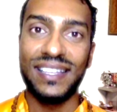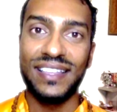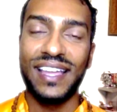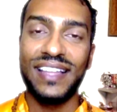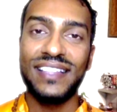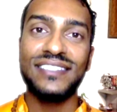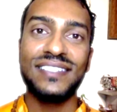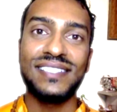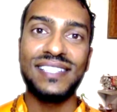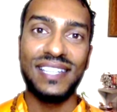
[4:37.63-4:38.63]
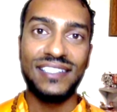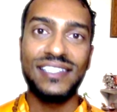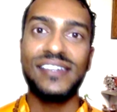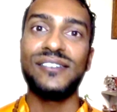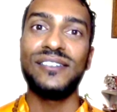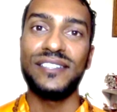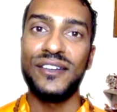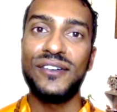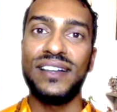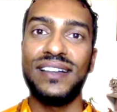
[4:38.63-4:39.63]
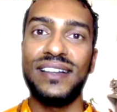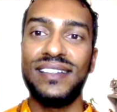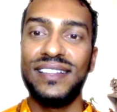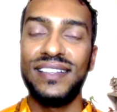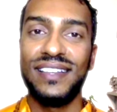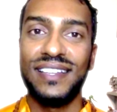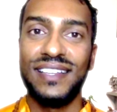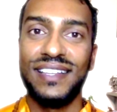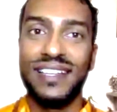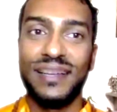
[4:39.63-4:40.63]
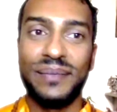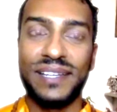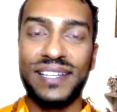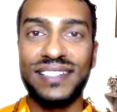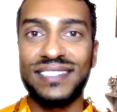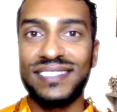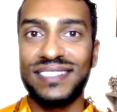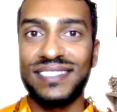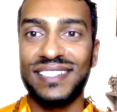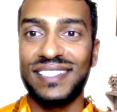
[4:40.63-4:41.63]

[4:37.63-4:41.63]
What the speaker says: The answer is integral yoga. Because